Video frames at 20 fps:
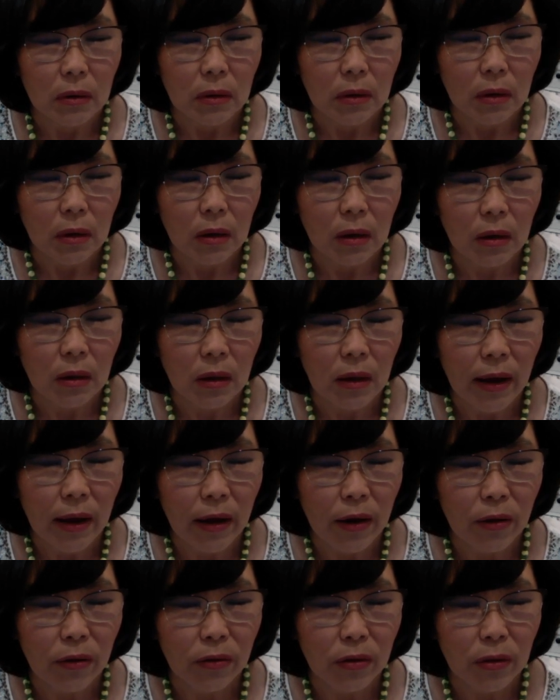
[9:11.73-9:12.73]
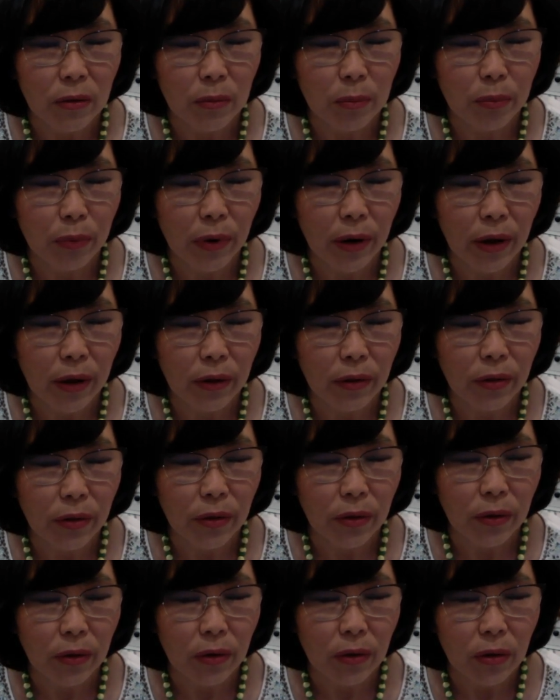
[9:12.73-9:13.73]
Allow your
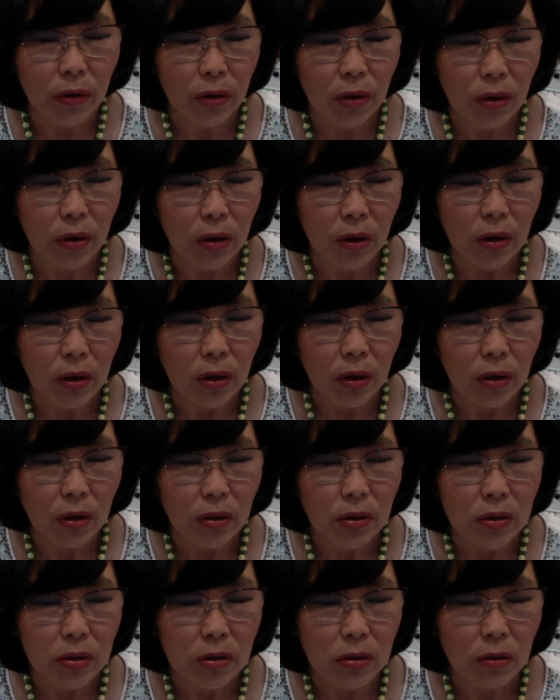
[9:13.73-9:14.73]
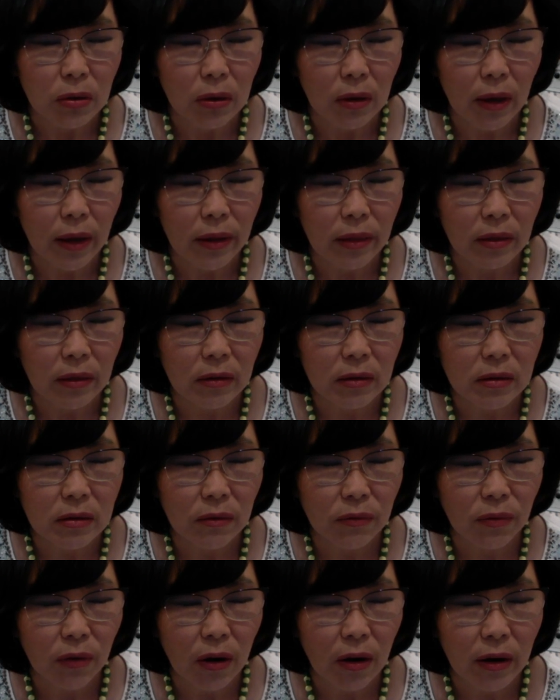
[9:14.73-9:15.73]
breath to let the
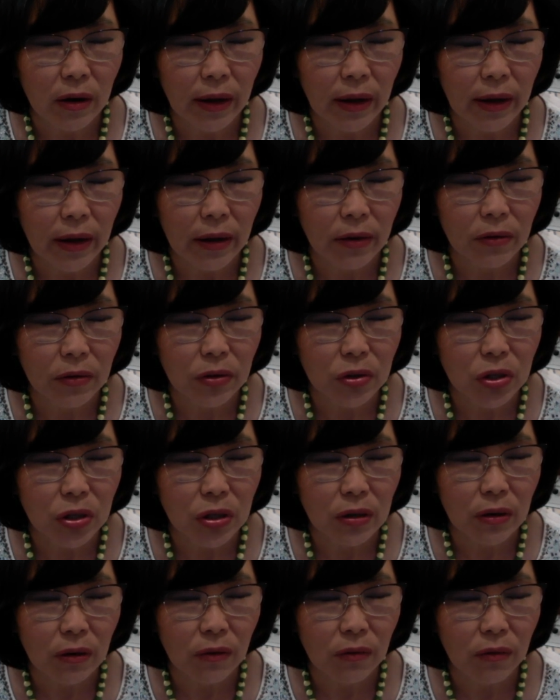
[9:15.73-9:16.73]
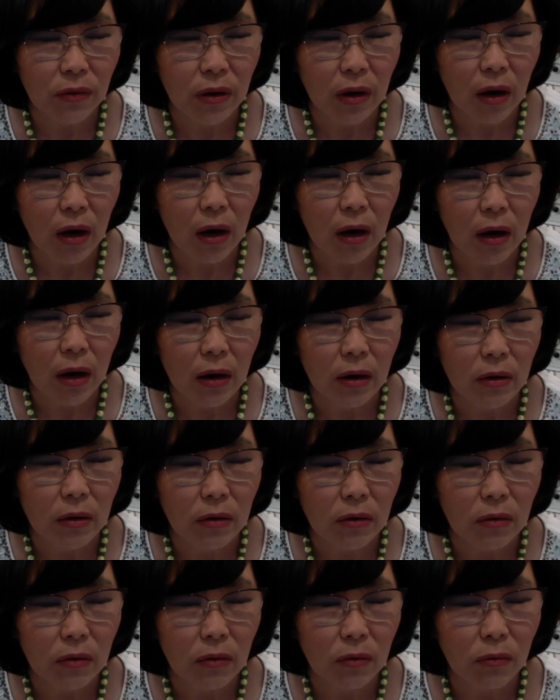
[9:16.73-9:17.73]
divine energy of God
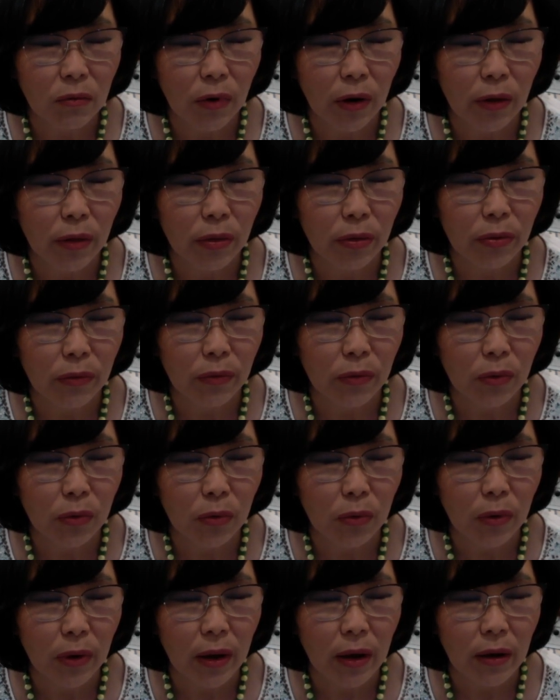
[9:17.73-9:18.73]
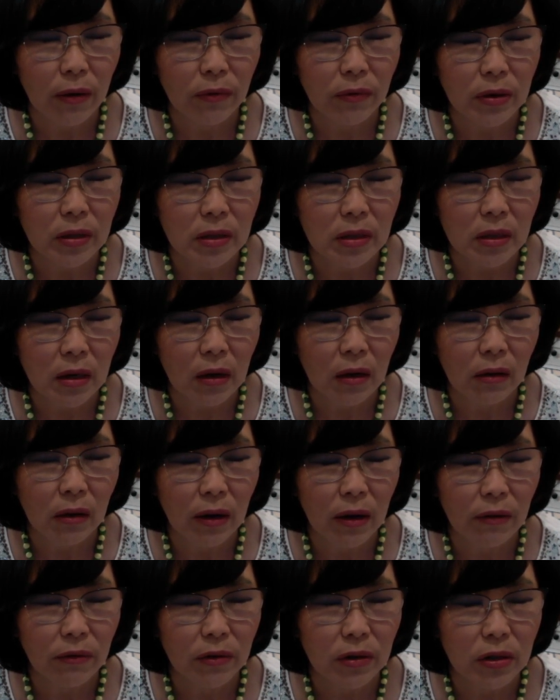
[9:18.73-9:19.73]
run through every cell,
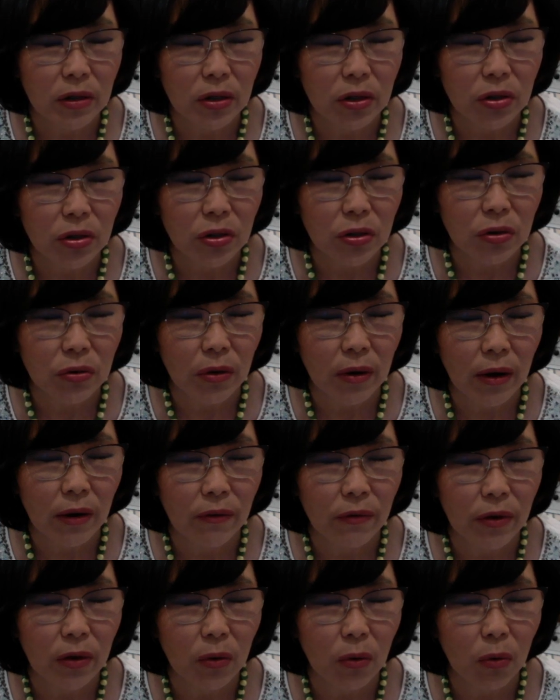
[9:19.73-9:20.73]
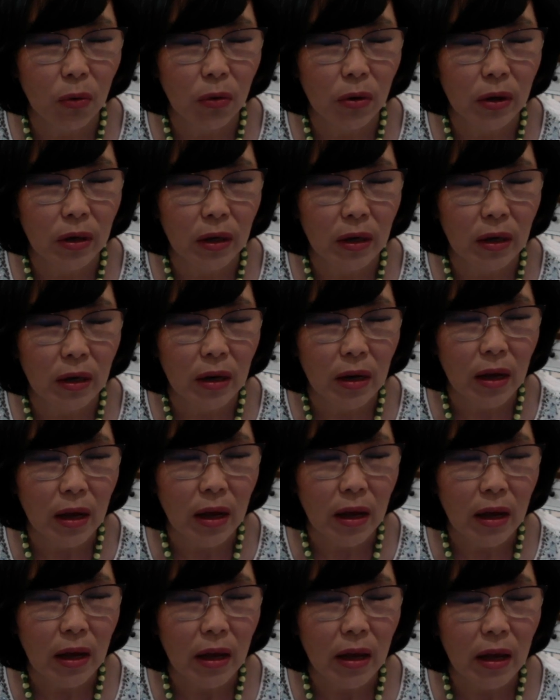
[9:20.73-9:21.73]
every tissue, every organ,
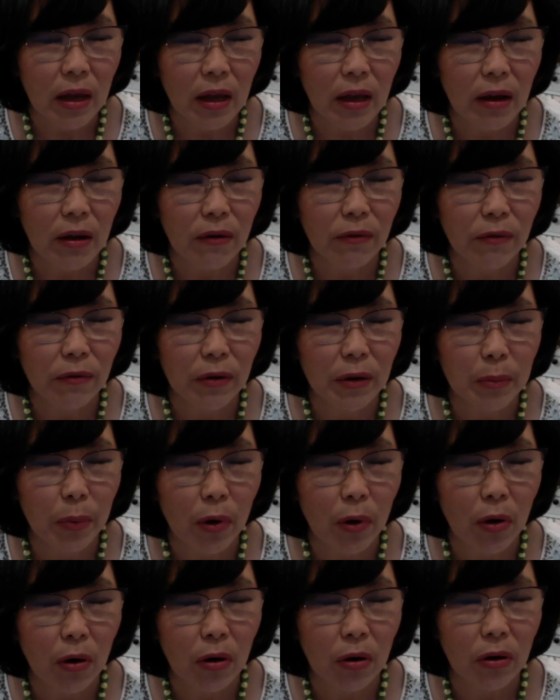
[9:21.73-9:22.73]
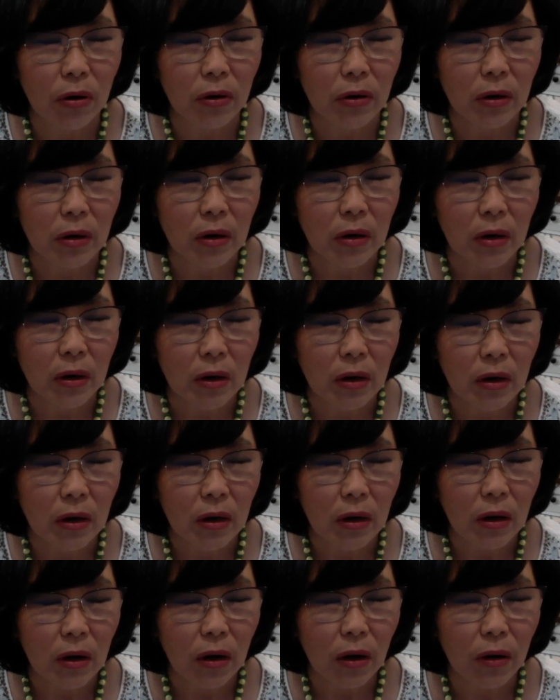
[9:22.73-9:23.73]
every part
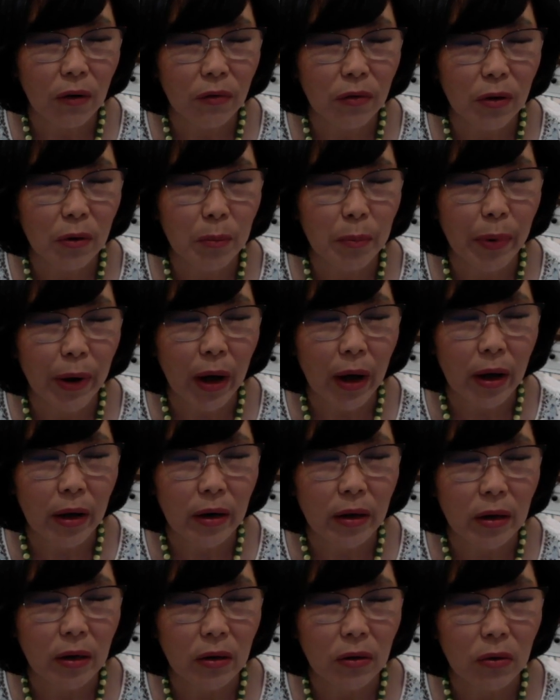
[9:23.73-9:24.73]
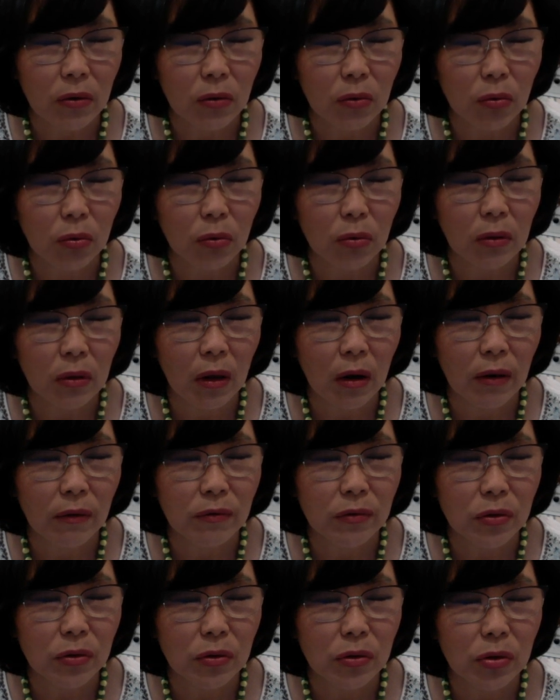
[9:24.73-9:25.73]
of your body who
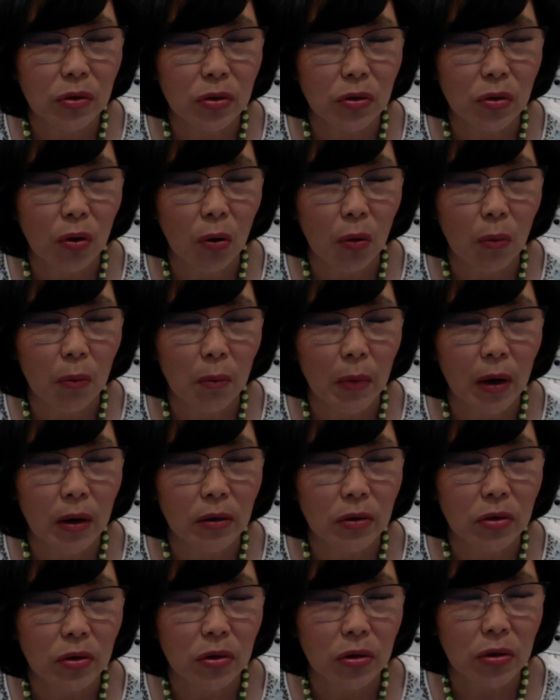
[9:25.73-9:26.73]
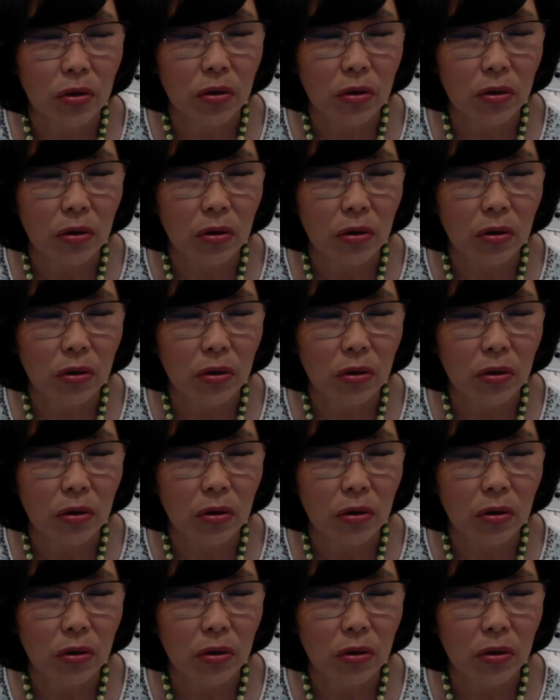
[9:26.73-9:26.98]
loves you so much.